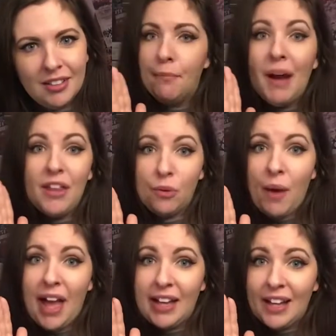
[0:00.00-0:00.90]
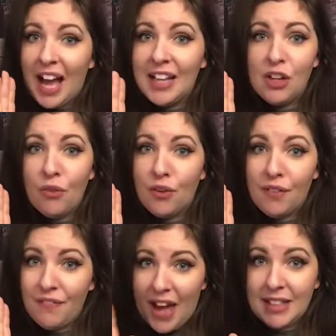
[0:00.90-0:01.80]
By the way, I know for a
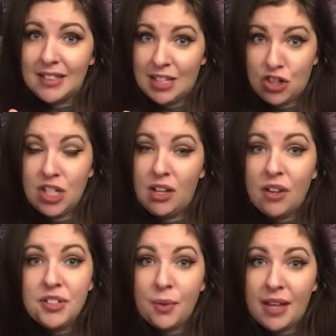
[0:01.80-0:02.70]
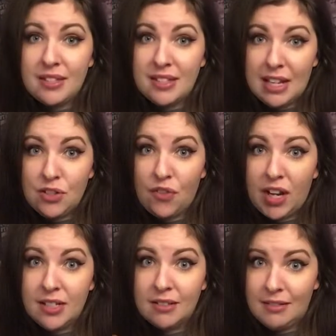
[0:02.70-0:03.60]
fact that she also has stage
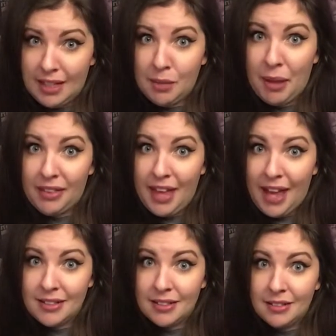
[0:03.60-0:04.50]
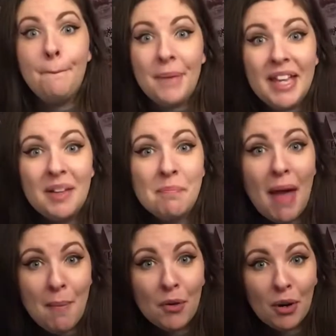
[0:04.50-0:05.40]
fright. Think about that. Be
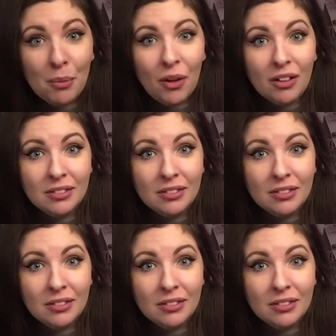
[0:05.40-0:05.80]
memorable.